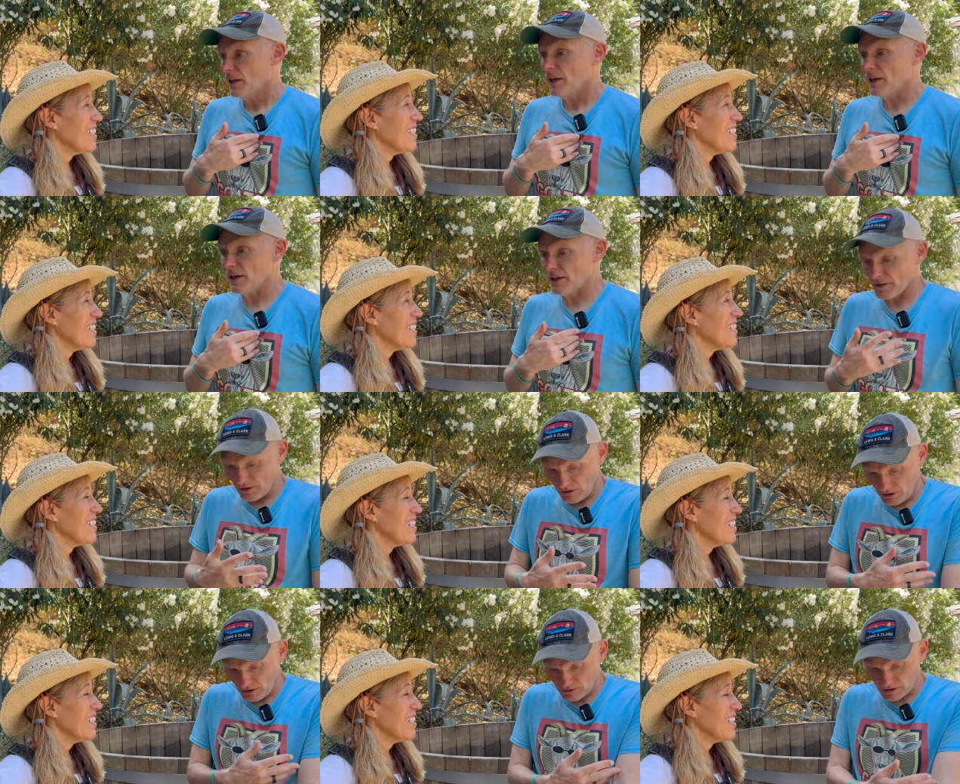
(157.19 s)
Speaker 1: and
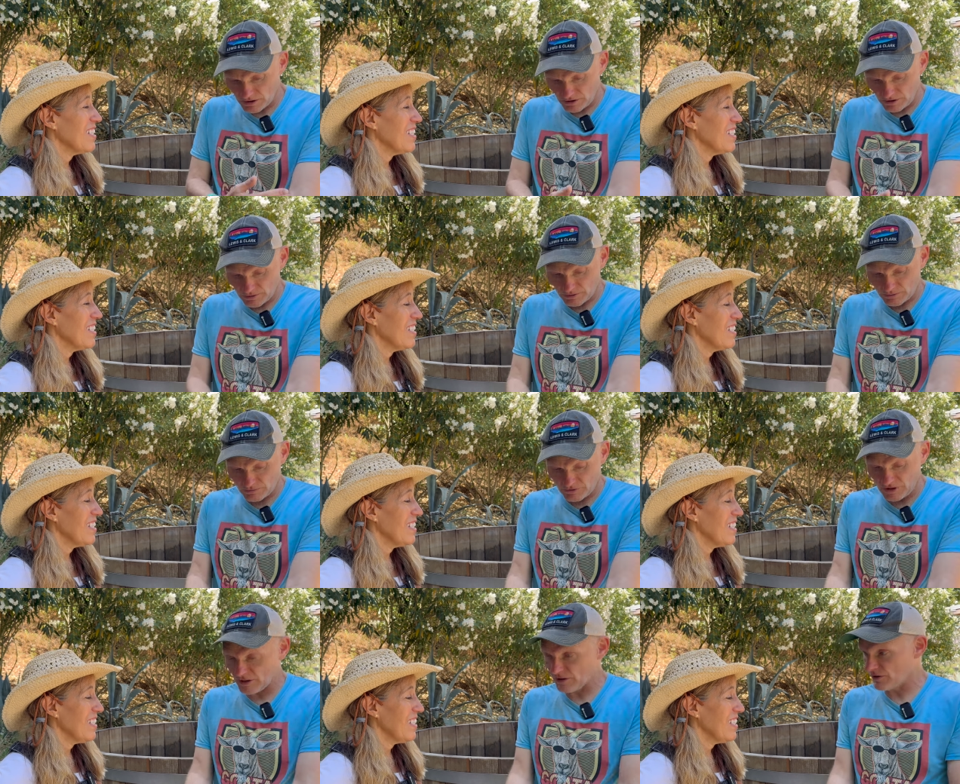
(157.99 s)
all these other
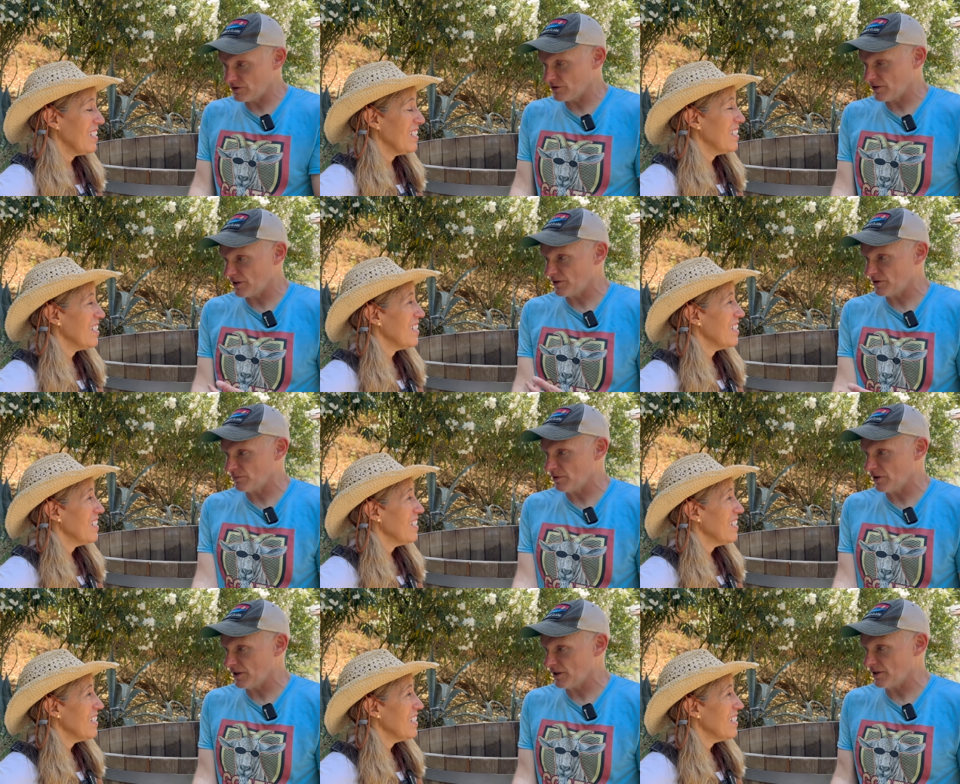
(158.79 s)
veins inside your
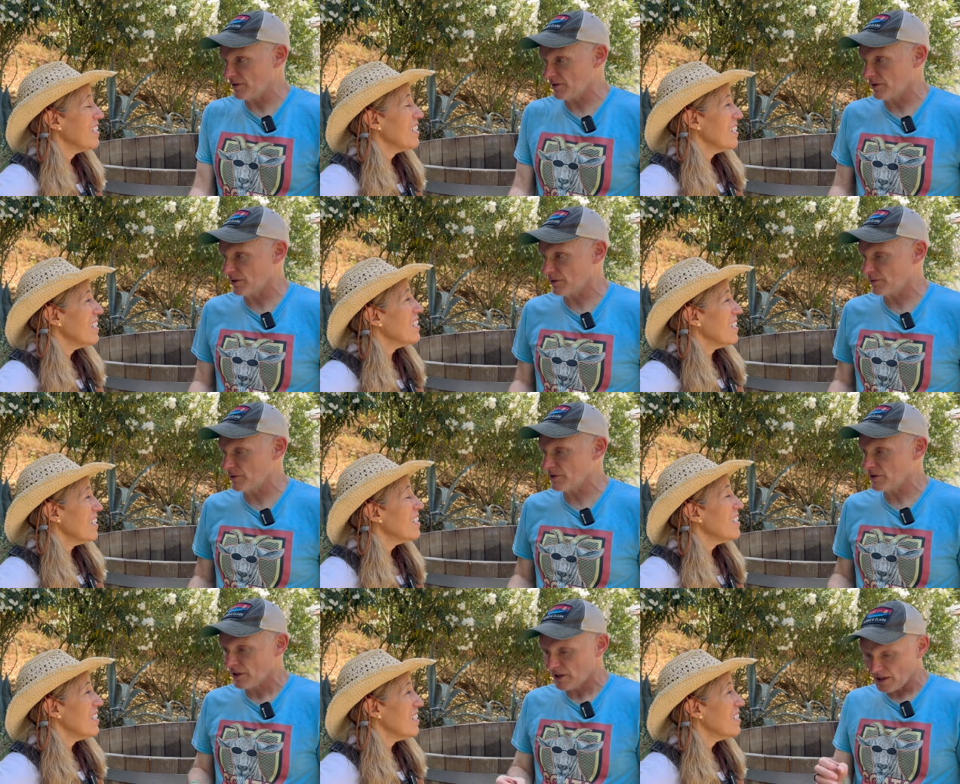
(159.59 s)
body and
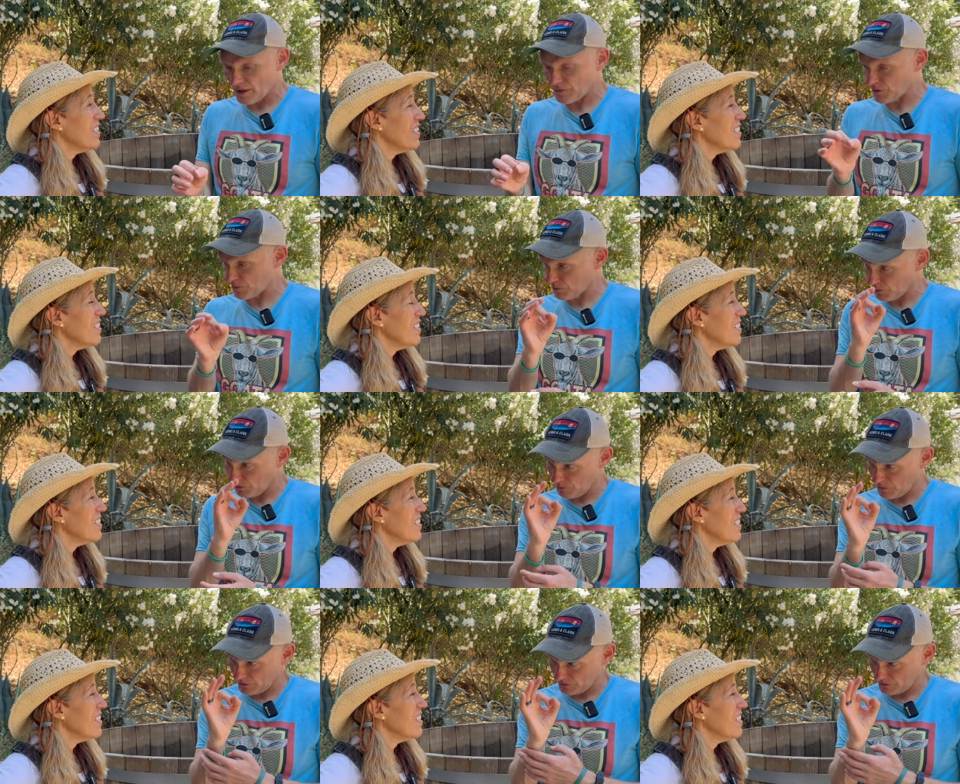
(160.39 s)
arteries have smooth
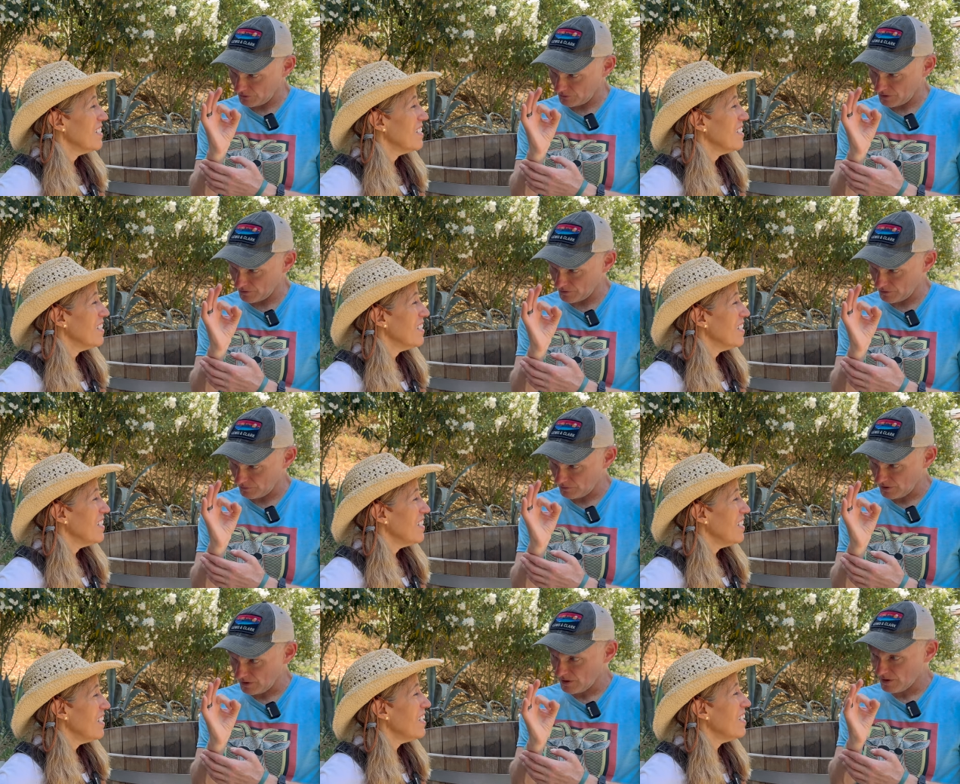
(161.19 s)
muscle around them
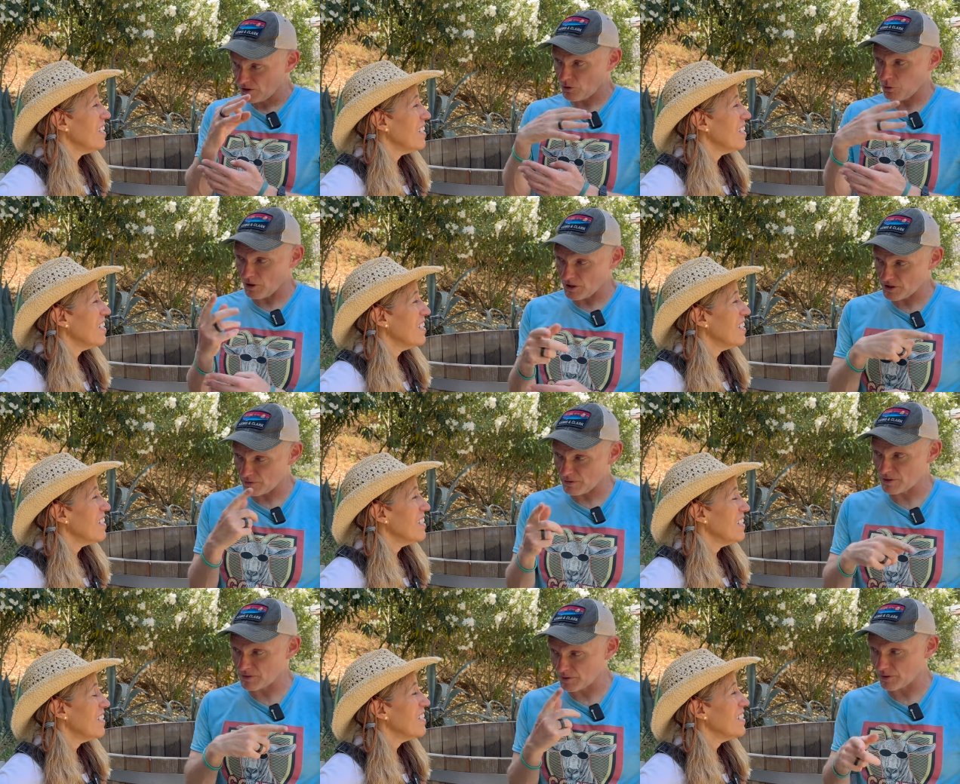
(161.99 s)
uh-huh. twice
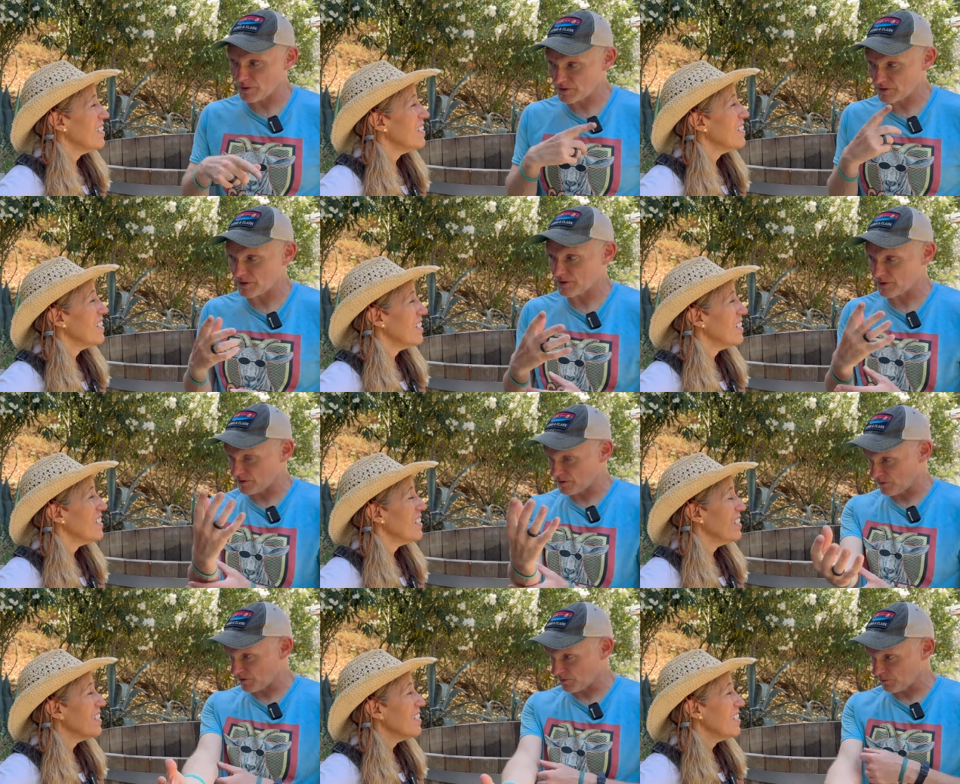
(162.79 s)
around the Earth's distance
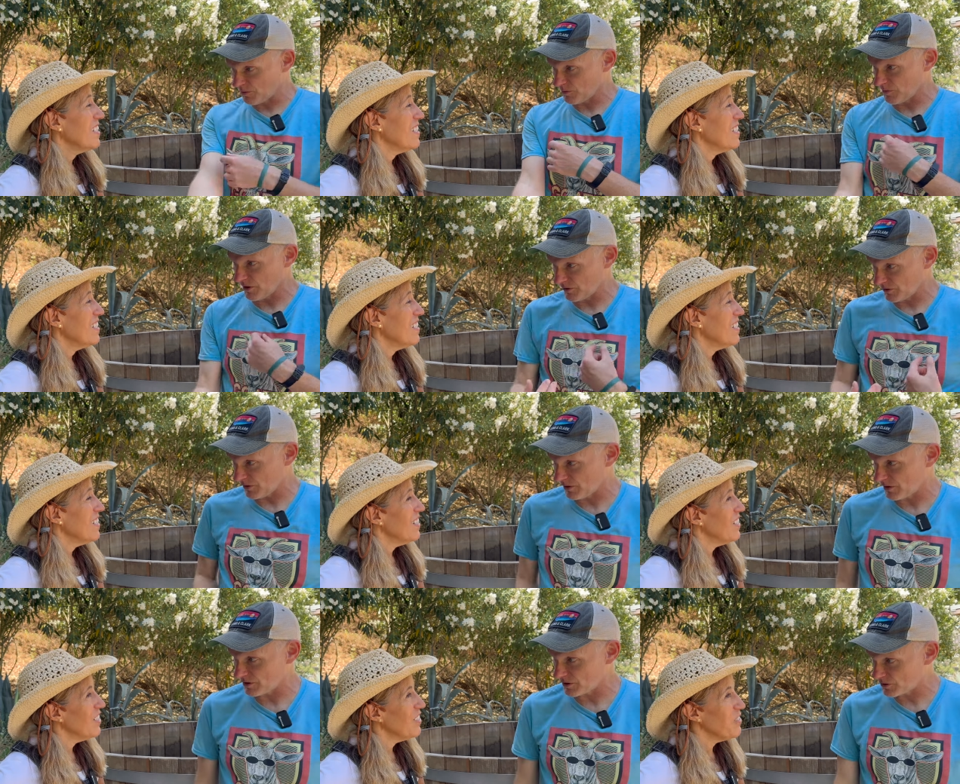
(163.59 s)
of smooth muscle on
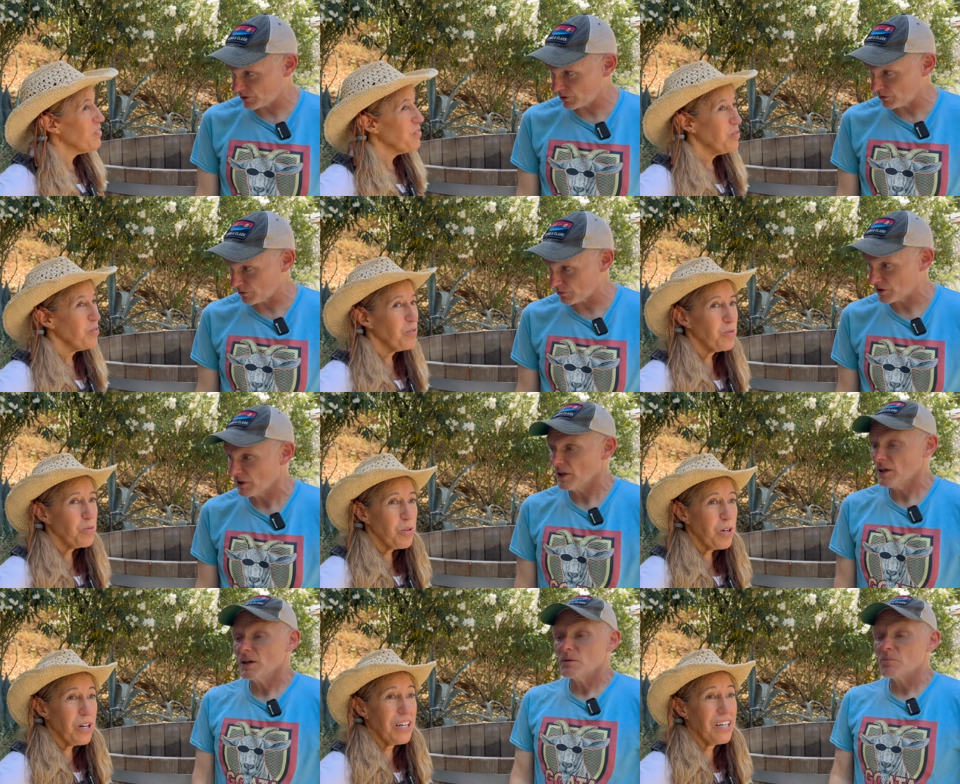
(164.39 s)
all these tubes.
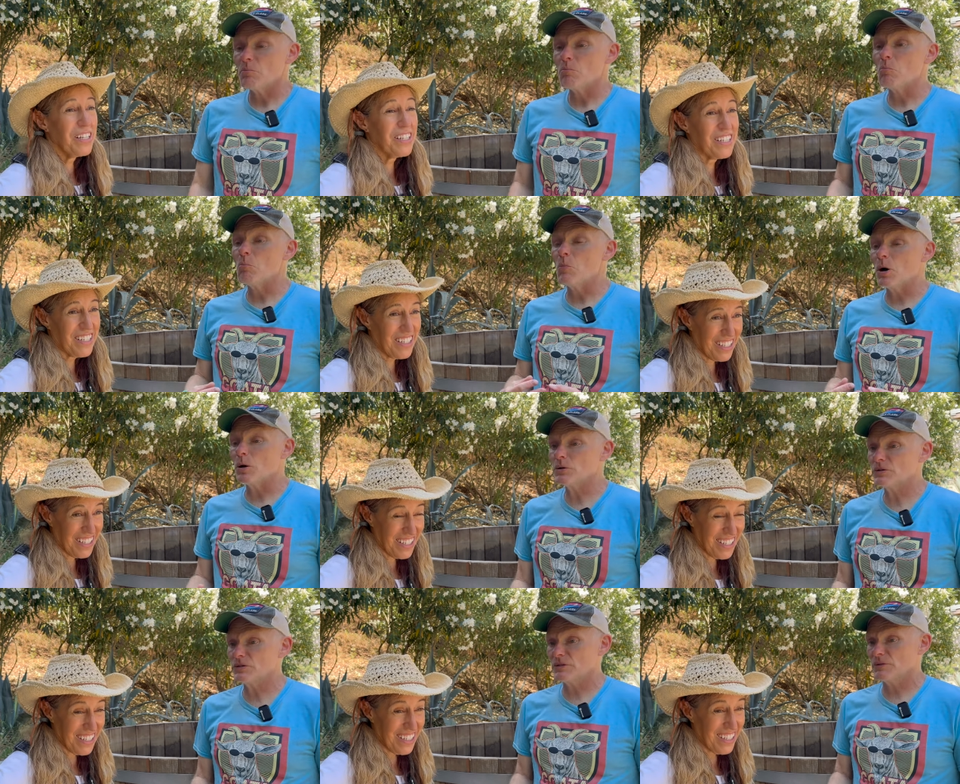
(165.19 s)
What?
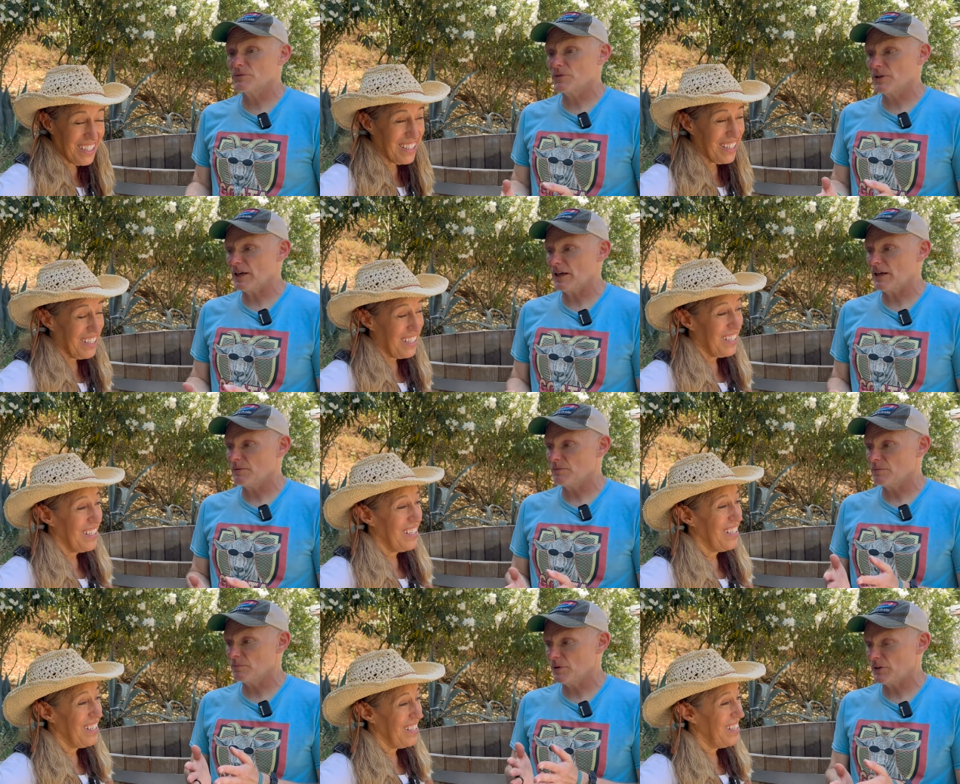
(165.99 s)
Most of that
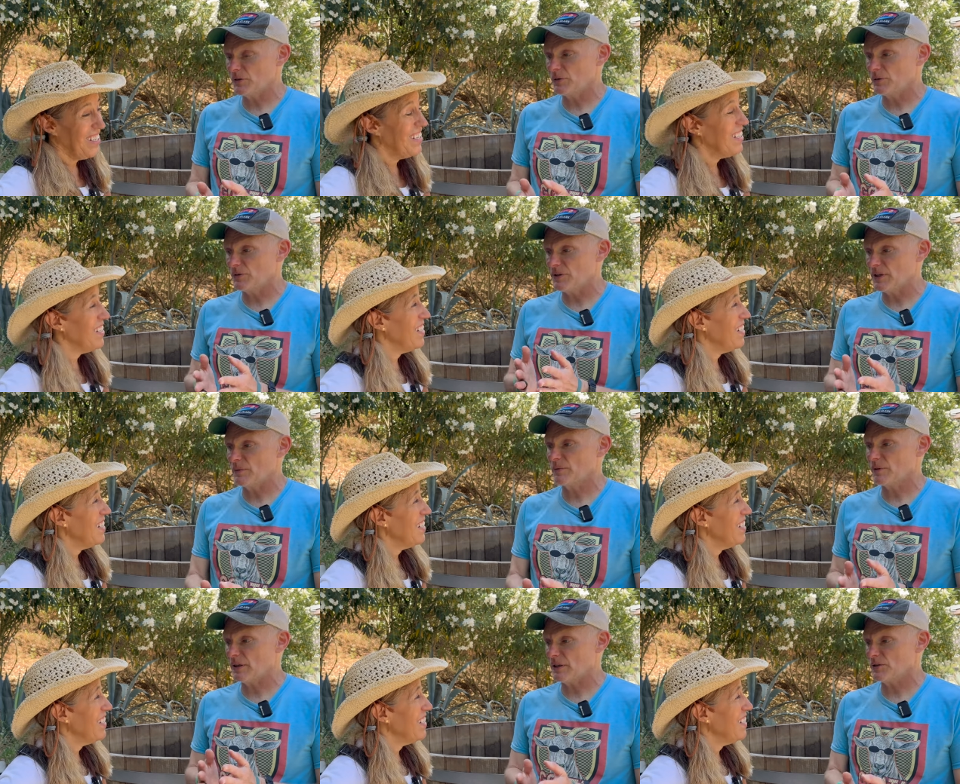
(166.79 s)
muscle
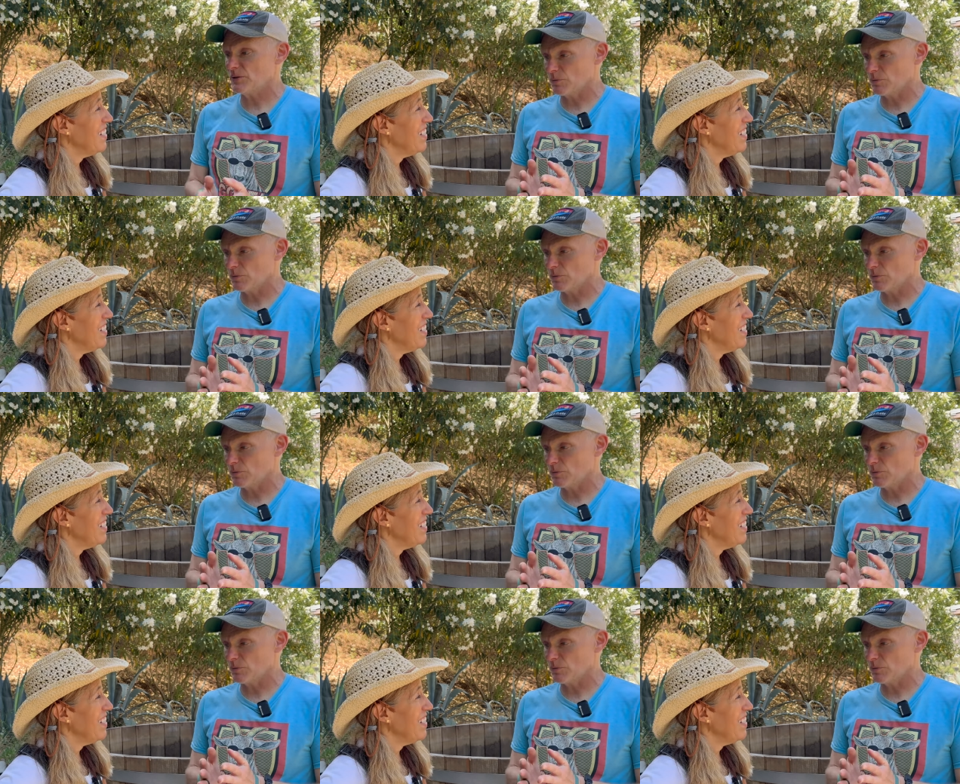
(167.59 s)
never gets a